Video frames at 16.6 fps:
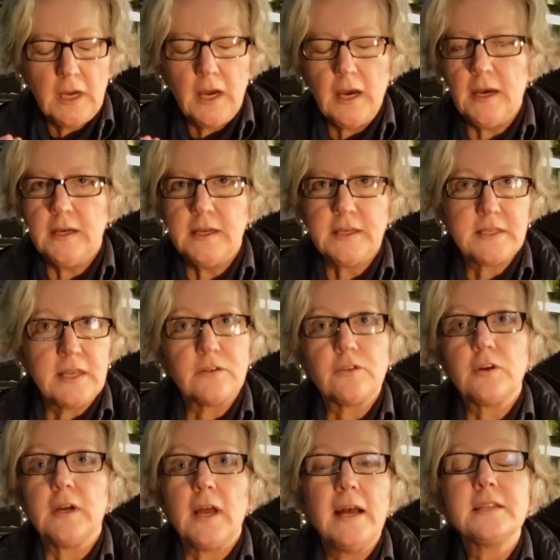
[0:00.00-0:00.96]
uh,
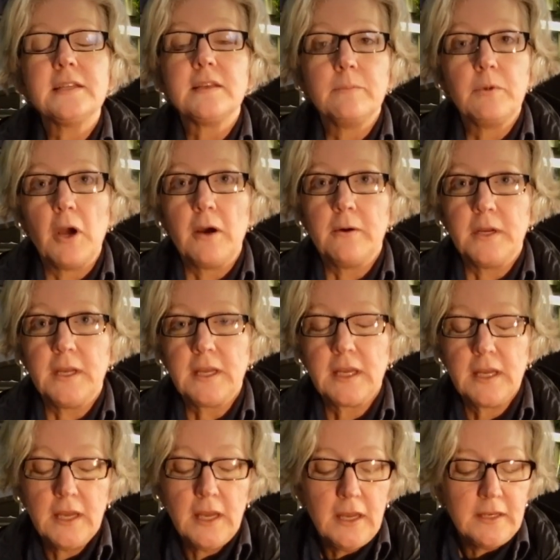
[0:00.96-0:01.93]
etc., as I'm going.
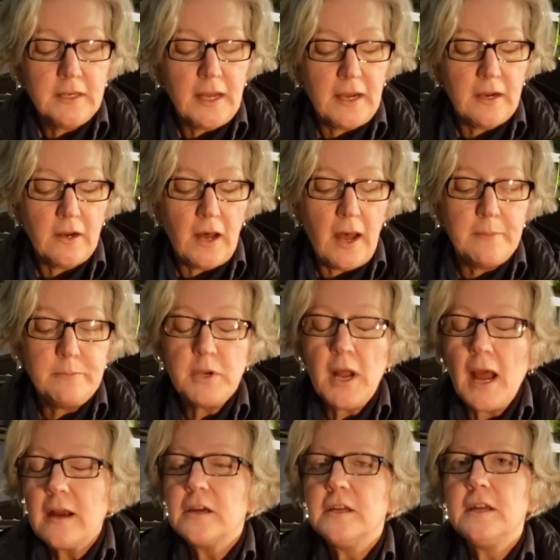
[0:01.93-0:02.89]
Now, I'm
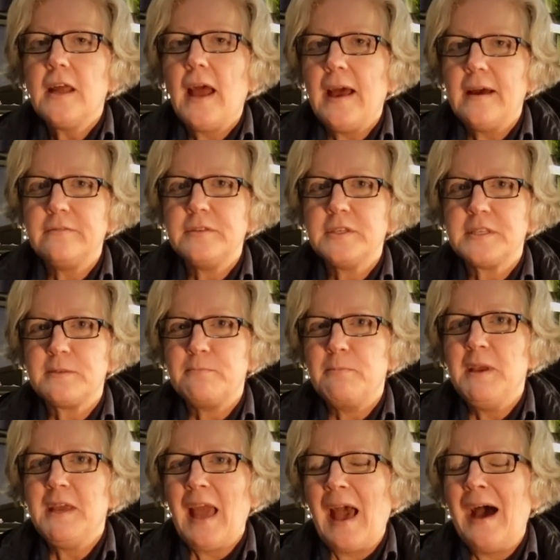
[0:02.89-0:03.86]
not going to have it
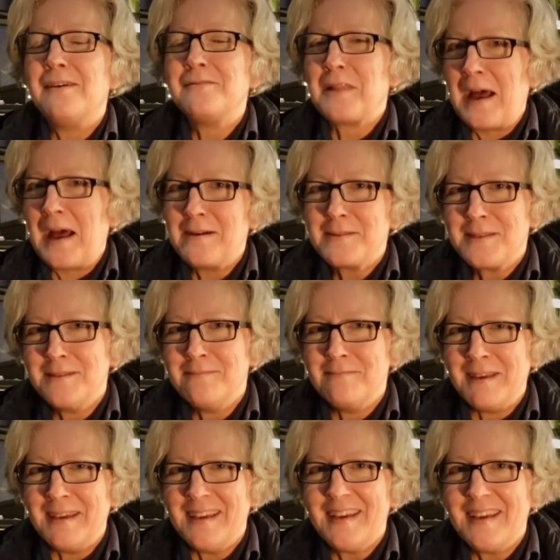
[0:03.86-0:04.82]
speak out loud to
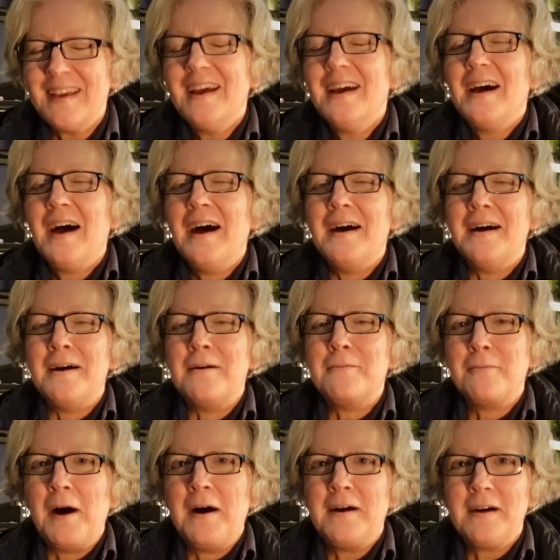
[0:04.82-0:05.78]
me uh,
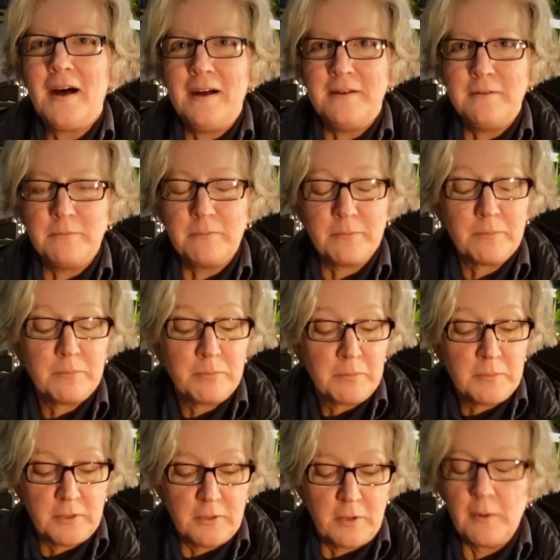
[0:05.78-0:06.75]
while I'm
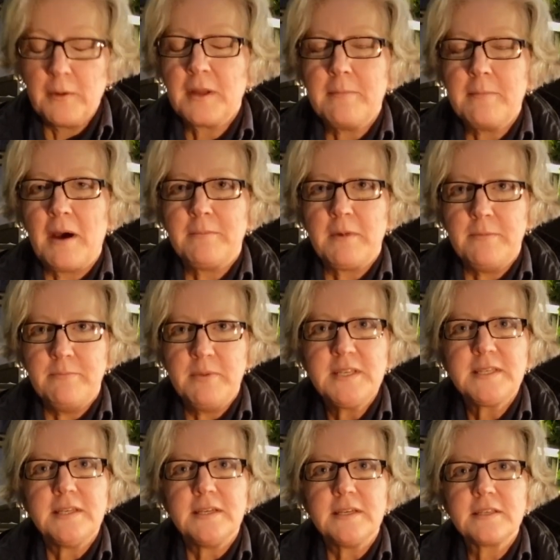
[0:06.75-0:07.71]
going about my
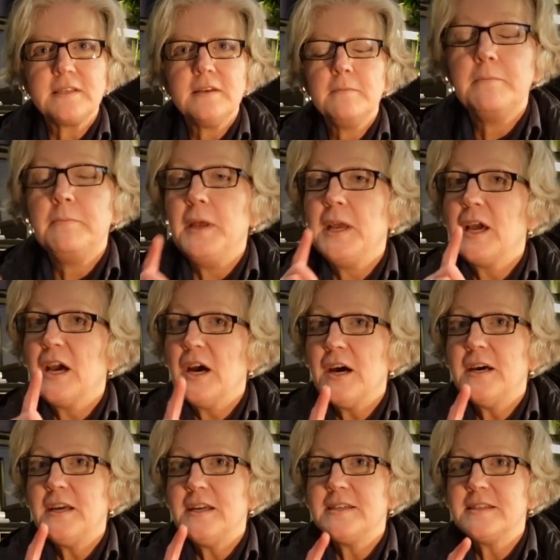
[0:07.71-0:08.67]
business
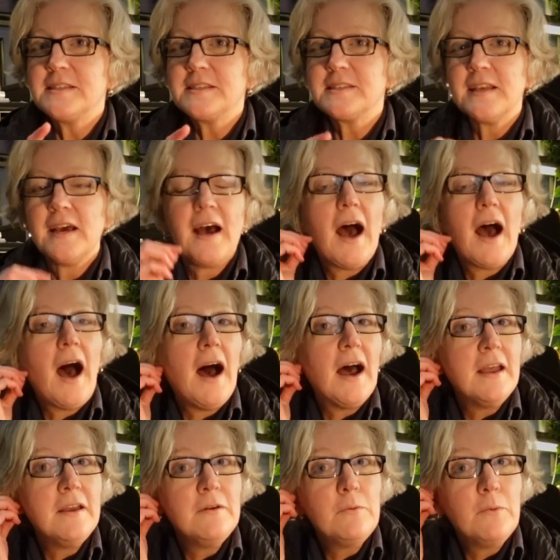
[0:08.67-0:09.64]
because
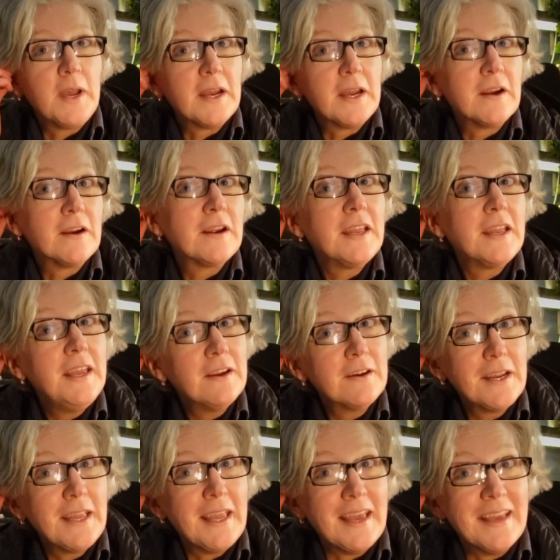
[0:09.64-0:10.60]
I wear
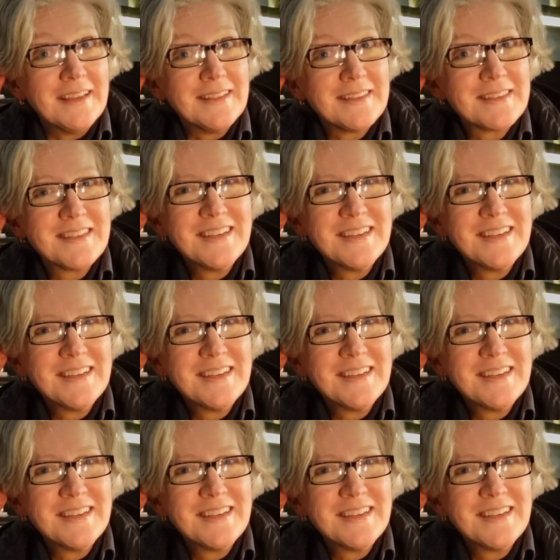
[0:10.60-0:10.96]
hearing aids.